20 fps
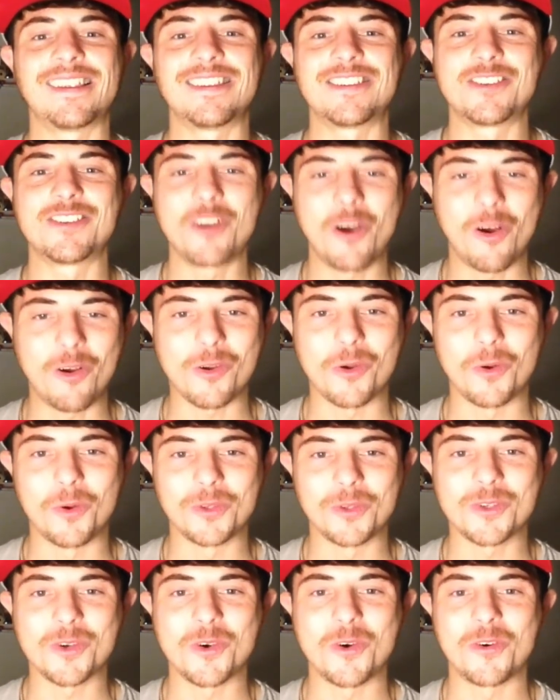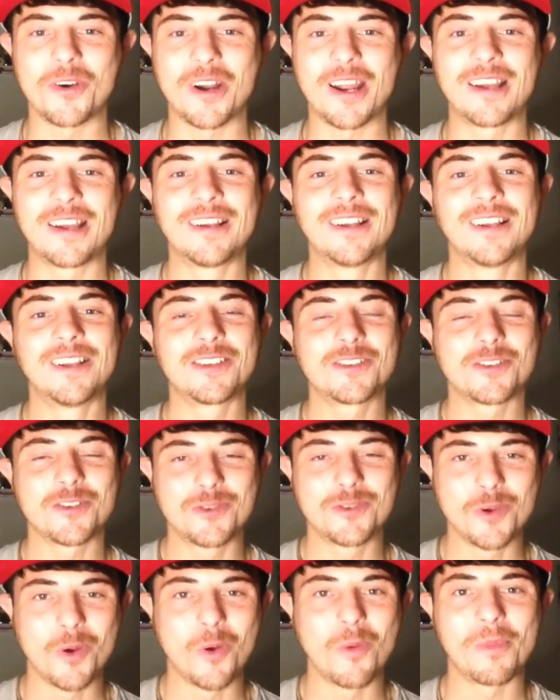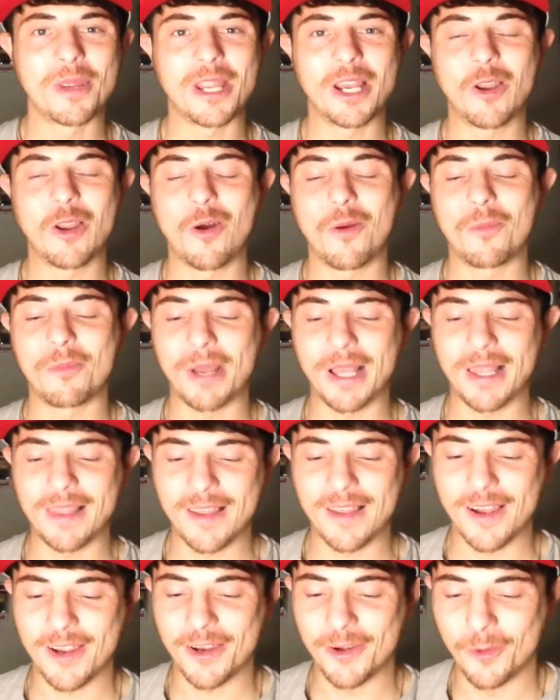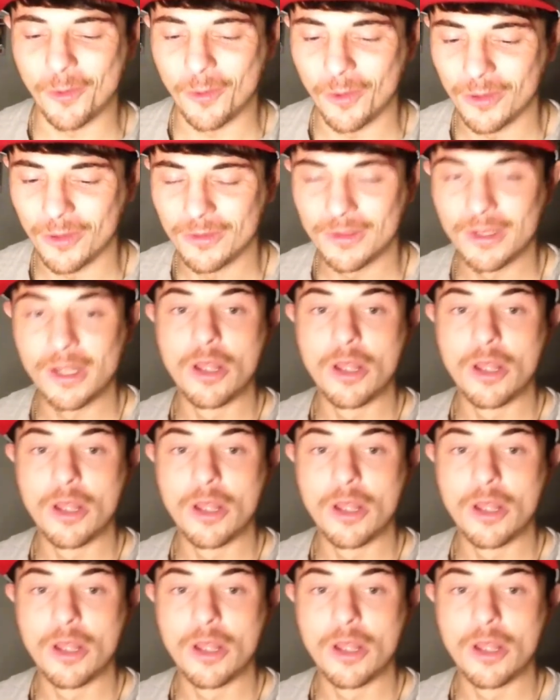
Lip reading: He's not a goal scorer, so don't be alarmed by that at all.